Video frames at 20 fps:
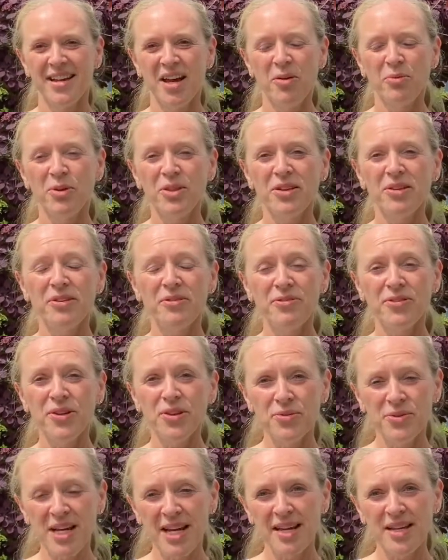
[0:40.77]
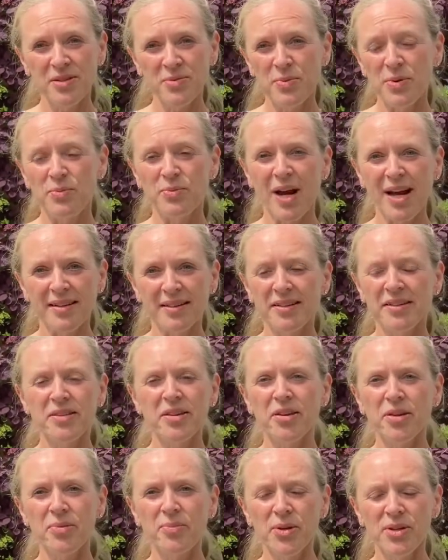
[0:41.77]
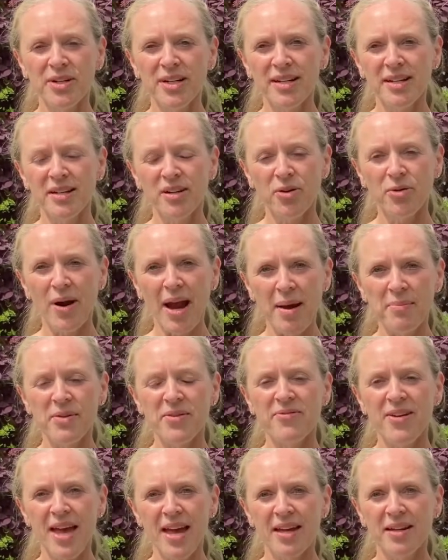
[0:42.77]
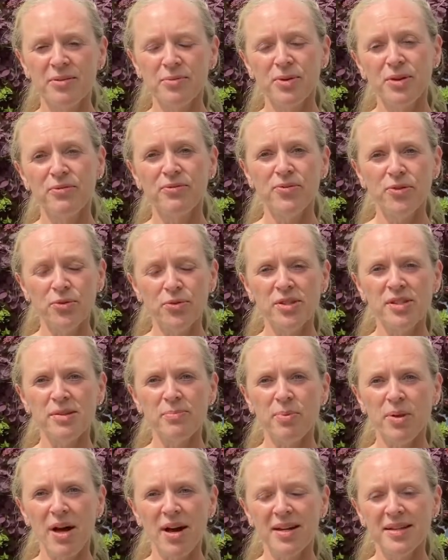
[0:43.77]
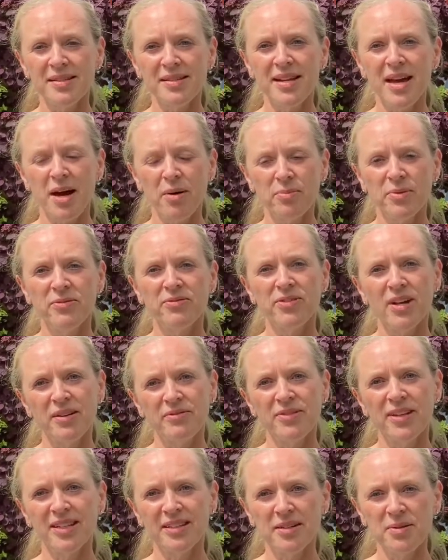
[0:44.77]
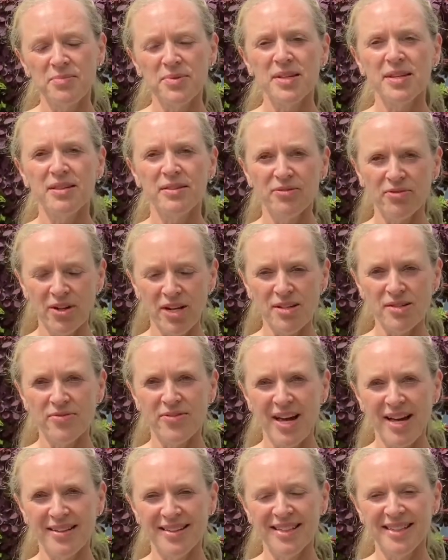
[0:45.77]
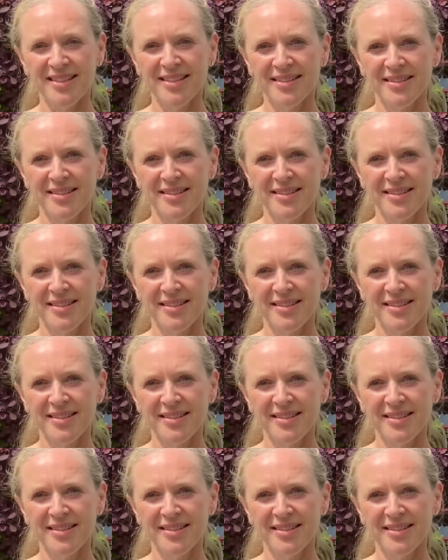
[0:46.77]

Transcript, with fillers: Within a few days, we rallied the community to cram the van with food and supplies to help the flood victims in the Fraser Valley.